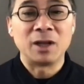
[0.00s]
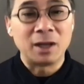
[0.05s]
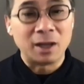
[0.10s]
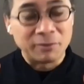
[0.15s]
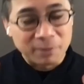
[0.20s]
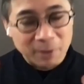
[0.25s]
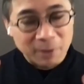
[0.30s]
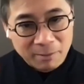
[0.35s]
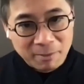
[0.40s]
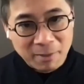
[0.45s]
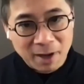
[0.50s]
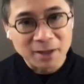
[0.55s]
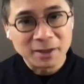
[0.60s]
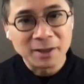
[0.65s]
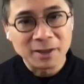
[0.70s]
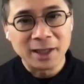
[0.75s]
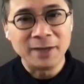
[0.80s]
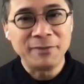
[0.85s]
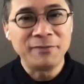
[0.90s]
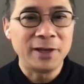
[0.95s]

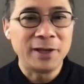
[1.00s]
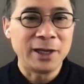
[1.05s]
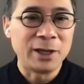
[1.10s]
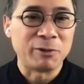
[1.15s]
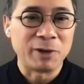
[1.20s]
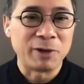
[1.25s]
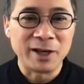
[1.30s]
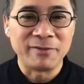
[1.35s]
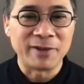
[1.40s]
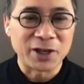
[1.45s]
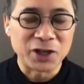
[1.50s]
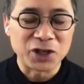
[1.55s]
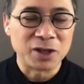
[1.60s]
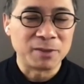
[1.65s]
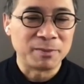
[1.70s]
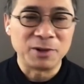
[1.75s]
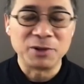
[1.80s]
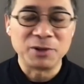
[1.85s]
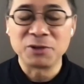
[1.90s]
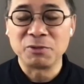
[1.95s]
leafy green
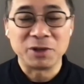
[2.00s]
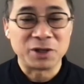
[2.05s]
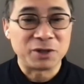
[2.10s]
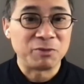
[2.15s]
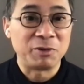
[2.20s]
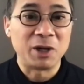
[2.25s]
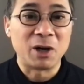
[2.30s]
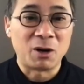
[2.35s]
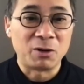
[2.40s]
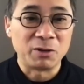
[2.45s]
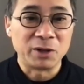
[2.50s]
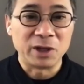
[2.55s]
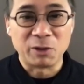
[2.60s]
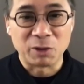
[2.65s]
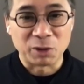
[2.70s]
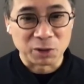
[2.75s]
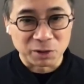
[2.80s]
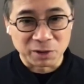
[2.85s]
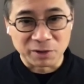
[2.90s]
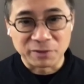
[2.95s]
vegetables, which we all know
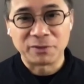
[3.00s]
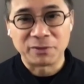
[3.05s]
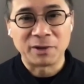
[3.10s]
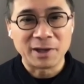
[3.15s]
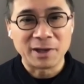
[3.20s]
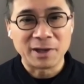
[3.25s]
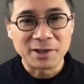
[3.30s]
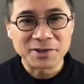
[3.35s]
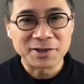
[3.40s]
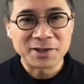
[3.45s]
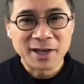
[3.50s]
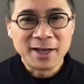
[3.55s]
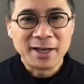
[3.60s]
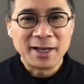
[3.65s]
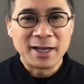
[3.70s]
are good for us,